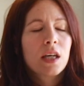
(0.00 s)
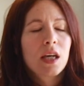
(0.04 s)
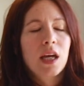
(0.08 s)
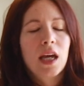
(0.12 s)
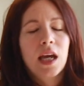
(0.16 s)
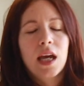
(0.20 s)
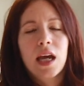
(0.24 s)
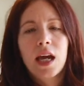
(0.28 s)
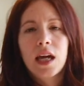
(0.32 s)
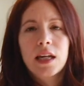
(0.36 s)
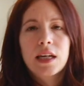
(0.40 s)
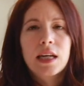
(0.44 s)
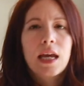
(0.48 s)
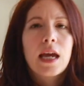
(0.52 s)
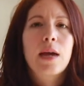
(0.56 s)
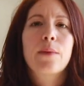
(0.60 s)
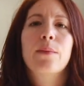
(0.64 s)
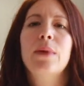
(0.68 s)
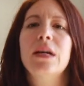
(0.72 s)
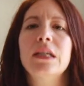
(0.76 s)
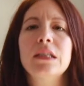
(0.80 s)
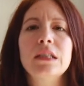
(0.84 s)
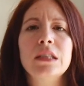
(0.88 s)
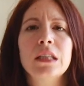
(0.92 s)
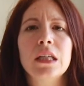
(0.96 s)
And am
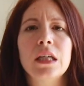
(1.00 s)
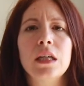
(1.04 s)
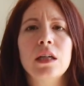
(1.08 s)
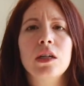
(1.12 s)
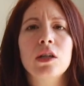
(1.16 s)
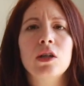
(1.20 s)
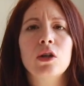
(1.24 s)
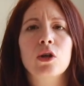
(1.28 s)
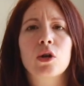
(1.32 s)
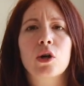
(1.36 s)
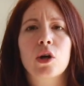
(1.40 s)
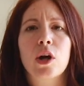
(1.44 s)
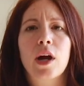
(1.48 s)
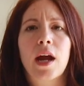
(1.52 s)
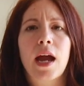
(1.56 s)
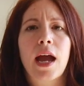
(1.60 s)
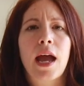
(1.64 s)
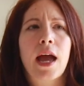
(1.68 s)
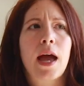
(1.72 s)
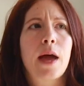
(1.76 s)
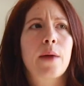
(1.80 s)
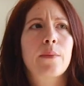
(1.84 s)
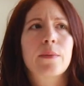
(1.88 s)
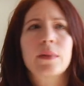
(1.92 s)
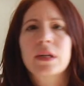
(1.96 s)
I sick or
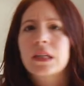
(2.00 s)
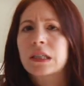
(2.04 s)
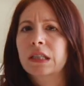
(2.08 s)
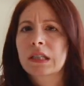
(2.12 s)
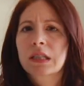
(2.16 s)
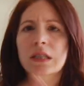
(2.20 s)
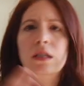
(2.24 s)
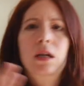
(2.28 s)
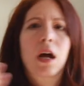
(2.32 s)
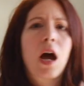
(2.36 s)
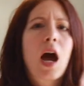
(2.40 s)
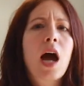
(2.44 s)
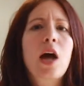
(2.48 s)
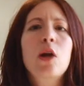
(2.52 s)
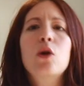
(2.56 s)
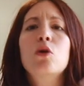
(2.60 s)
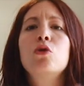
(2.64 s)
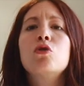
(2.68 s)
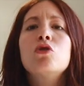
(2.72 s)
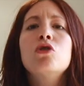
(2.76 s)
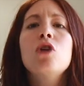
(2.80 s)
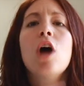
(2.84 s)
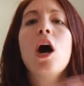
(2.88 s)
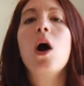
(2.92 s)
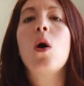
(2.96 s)
I
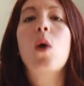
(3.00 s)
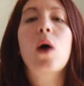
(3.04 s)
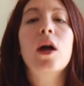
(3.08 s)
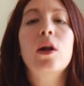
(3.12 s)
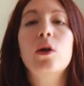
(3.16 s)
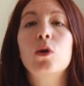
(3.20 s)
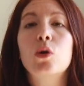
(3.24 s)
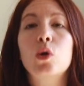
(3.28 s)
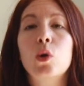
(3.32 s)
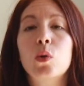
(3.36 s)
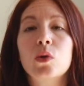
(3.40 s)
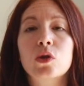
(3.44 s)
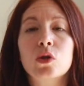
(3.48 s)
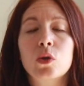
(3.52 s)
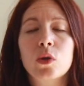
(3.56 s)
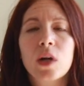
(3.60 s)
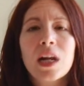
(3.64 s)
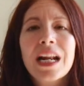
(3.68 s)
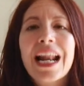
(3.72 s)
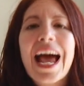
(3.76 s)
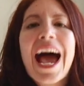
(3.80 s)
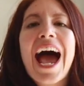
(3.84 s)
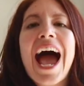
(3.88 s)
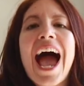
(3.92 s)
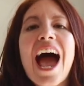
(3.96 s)
don't know. I don't know what's going
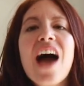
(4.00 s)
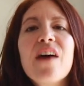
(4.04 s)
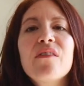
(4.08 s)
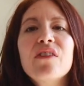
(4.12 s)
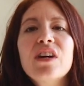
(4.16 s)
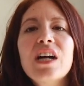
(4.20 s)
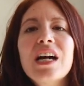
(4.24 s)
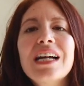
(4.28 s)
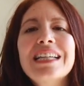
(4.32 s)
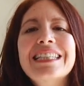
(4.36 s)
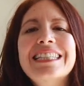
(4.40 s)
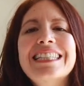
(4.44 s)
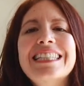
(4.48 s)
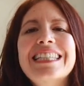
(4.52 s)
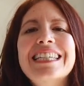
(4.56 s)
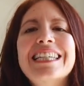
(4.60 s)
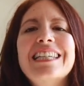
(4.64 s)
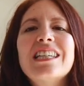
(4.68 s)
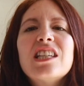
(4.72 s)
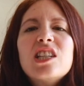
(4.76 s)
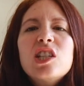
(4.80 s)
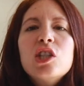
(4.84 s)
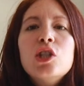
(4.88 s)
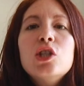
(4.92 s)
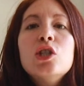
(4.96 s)
on. I haven't gotten sick
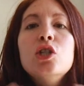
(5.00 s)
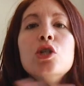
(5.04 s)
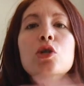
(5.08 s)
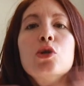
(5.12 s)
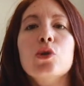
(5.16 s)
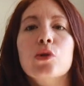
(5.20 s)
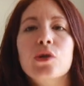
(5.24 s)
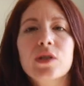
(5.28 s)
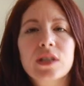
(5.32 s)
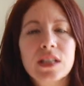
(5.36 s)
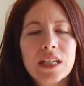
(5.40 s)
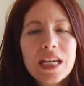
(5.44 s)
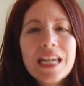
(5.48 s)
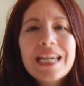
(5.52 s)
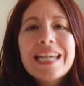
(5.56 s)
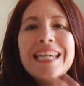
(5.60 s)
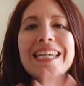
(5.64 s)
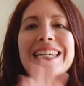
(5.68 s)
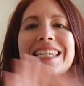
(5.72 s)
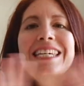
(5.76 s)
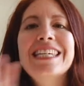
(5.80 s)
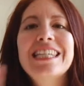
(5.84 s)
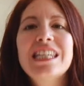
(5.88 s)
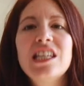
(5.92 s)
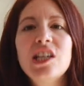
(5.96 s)
in years.
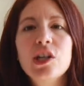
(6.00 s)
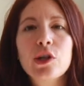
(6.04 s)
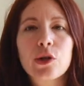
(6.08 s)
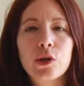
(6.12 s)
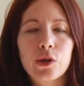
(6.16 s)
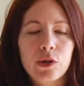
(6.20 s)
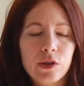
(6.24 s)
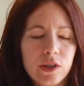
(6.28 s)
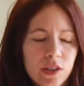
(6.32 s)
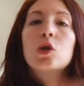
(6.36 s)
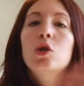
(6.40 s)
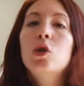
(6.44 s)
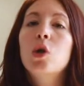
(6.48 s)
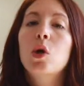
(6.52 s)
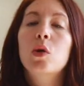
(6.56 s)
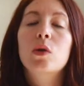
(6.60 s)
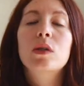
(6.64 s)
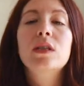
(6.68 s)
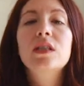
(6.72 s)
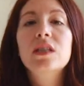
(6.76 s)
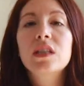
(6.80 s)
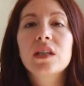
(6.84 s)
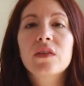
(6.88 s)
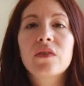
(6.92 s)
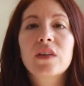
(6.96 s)
Go to
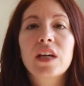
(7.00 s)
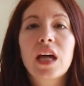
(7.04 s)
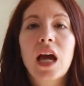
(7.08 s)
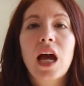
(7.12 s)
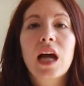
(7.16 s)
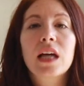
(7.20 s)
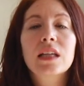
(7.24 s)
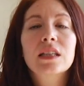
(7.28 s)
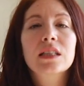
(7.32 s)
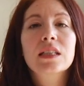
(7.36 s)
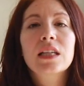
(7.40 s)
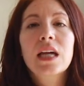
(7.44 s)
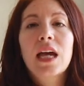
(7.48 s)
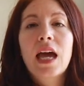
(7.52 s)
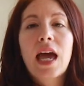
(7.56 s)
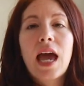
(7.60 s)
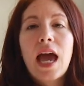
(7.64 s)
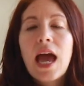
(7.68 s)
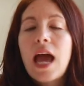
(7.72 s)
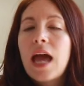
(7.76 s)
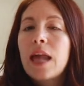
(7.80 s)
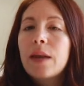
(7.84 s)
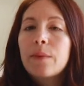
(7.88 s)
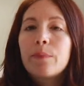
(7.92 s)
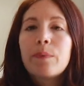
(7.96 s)
CVS
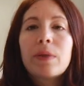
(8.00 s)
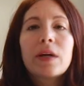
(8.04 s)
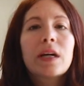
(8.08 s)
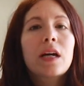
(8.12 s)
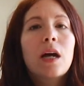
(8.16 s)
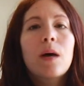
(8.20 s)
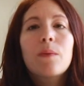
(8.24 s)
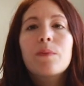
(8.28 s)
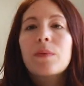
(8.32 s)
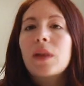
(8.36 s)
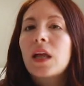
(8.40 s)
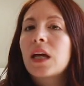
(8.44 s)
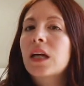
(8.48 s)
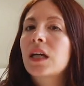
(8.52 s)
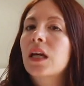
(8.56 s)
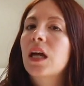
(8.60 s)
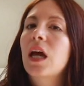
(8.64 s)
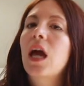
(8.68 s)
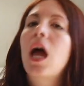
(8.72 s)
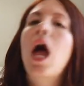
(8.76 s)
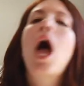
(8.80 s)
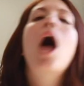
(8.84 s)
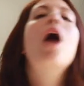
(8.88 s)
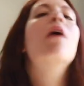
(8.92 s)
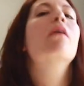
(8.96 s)
and pick up like
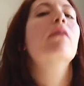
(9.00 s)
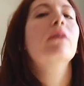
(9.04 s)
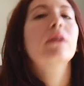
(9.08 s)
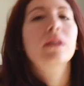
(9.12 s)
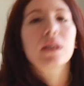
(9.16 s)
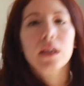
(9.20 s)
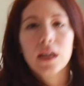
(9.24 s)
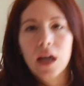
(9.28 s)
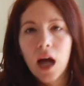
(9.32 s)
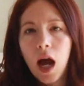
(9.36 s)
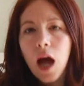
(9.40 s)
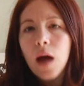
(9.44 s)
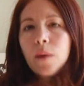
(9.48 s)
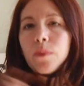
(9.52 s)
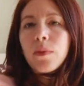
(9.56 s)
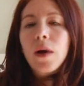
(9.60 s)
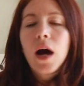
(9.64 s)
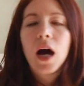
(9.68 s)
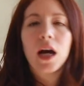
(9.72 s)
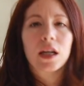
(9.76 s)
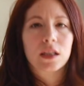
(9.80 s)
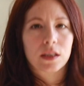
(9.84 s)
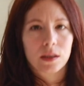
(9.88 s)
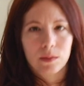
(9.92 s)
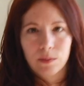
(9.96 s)
everything I
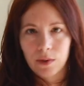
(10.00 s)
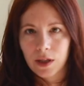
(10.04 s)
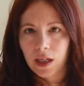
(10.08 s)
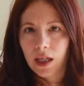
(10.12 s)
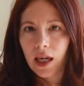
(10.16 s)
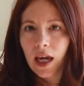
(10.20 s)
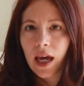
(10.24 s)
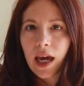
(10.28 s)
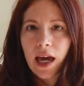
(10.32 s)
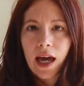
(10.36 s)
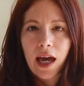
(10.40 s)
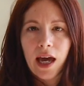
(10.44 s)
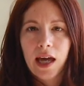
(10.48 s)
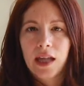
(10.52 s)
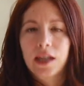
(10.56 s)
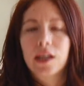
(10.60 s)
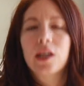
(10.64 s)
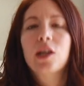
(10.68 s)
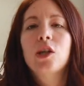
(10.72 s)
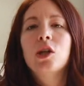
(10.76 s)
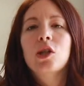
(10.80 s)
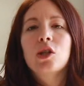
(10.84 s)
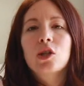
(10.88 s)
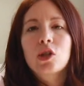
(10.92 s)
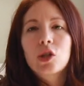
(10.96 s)
possibly can
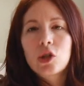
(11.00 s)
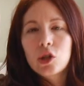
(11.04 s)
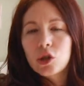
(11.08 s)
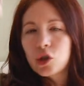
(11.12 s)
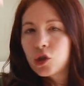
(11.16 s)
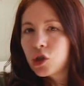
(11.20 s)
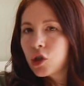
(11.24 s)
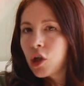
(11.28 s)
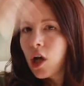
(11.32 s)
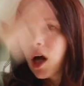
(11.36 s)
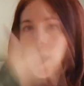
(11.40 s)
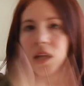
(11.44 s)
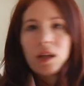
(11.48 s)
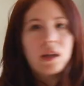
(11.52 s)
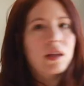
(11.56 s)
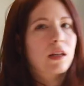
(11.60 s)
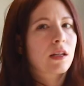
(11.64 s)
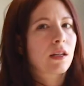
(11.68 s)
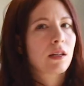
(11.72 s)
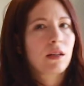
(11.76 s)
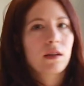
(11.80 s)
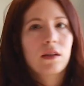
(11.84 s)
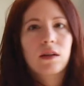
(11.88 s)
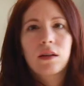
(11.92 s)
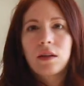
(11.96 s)
to just,
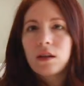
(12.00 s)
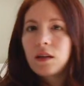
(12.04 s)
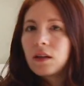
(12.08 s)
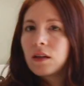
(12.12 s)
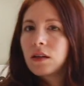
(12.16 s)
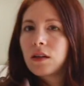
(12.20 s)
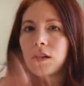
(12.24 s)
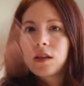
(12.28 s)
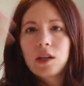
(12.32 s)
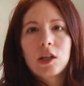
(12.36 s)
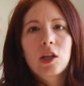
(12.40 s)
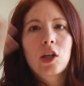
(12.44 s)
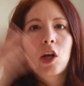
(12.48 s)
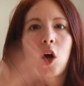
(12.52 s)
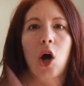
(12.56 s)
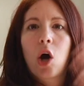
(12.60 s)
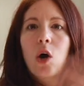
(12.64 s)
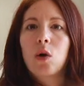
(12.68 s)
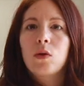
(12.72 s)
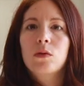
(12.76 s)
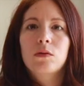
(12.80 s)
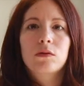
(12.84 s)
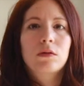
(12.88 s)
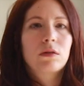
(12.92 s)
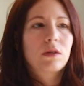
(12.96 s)
you
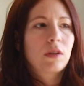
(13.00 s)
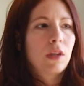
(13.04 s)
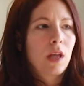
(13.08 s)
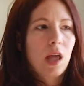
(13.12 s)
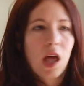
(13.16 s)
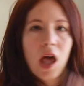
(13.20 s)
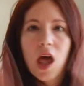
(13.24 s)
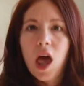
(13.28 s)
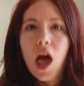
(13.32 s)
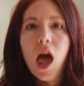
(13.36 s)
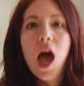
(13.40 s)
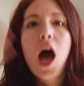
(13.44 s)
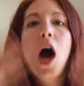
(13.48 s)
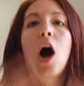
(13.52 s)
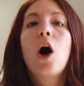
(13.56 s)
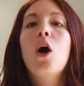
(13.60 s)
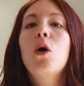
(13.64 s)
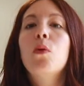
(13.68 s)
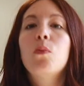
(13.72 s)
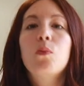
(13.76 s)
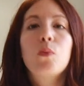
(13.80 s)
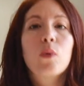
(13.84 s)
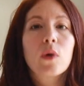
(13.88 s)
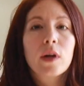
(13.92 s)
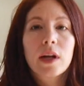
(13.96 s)
know,
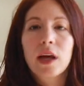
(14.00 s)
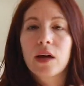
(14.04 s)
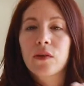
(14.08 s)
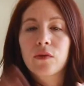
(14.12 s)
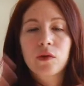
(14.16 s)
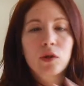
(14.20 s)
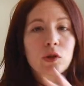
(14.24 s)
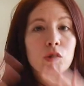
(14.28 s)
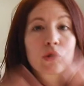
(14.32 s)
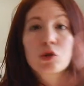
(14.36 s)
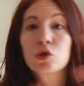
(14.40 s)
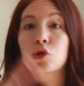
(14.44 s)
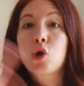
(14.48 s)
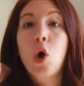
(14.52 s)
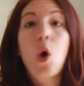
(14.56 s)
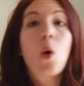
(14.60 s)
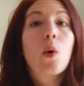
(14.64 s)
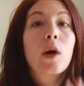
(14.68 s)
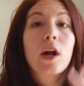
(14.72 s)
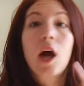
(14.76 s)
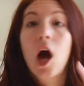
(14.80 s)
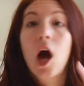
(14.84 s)
help whatever's going